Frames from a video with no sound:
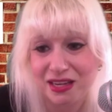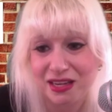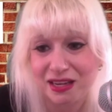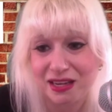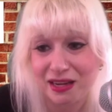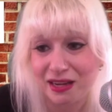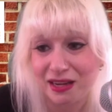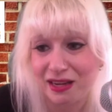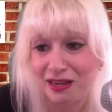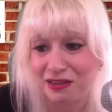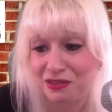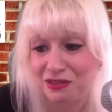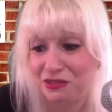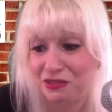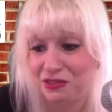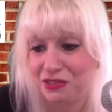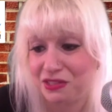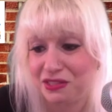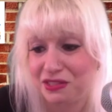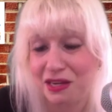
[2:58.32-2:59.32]
and
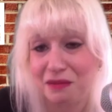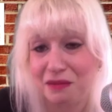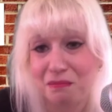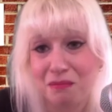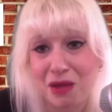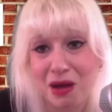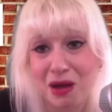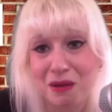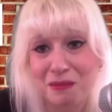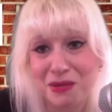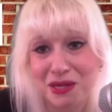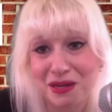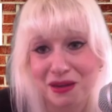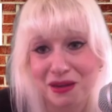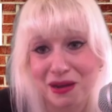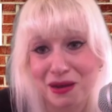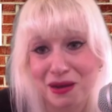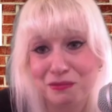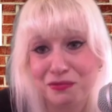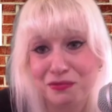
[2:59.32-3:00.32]
just said, "Mommy,
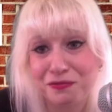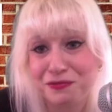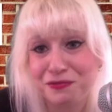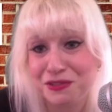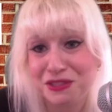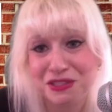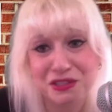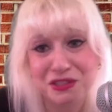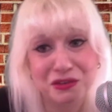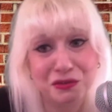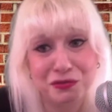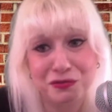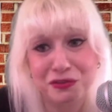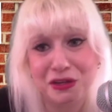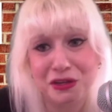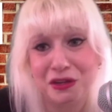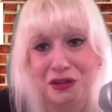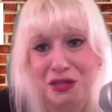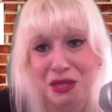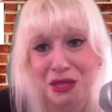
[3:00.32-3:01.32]
I'm still
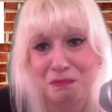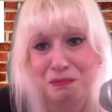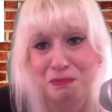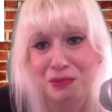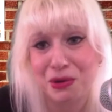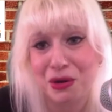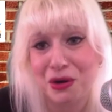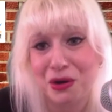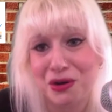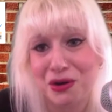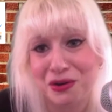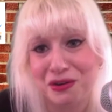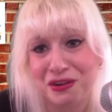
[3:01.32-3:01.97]
feeling the burn."